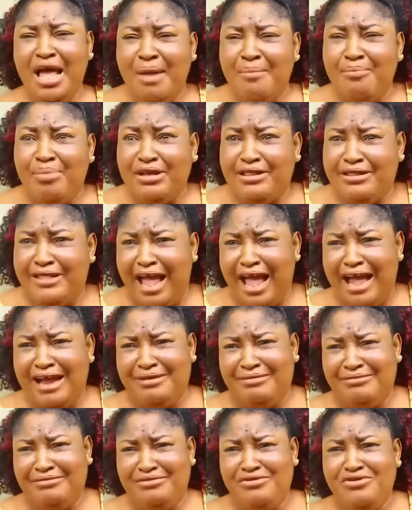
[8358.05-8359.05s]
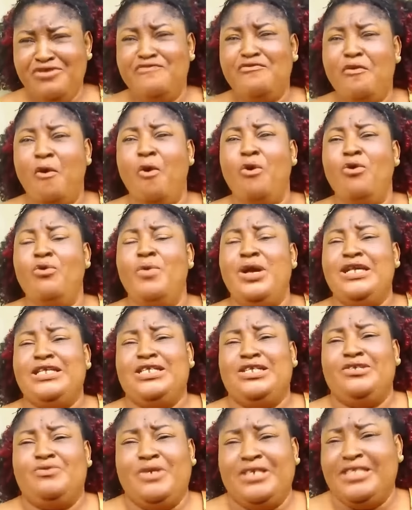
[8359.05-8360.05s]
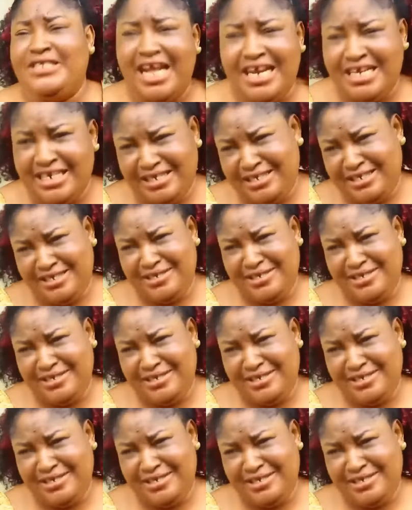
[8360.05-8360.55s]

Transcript: But then, you've always twisted it.